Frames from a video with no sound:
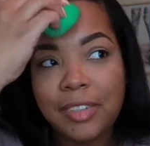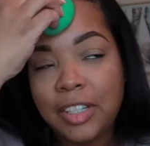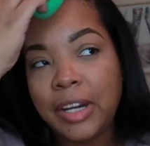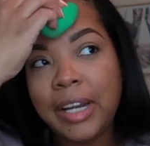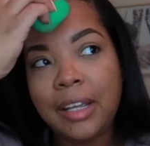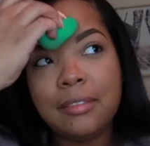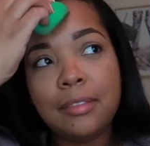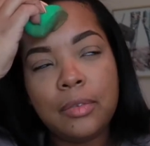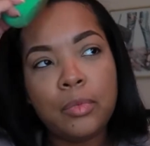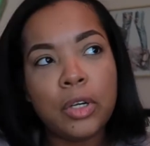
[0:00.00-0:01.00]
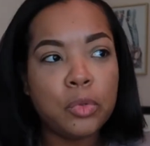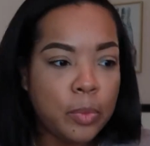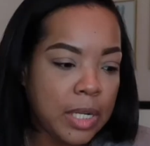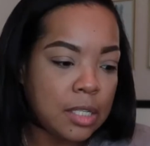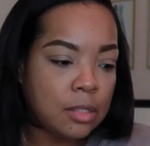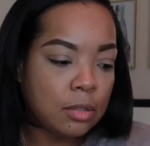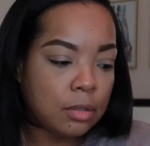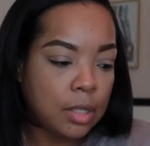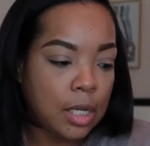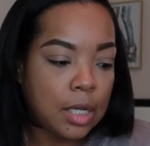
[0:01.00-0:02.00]
granted, Wonder Woman is
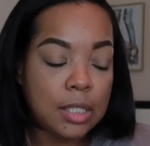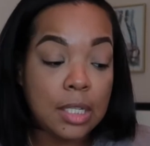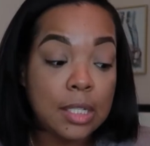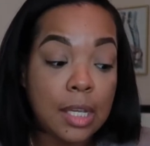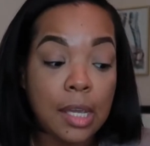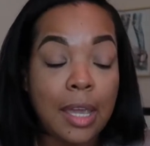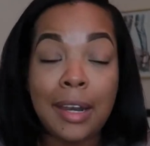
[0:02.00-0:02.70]
DC,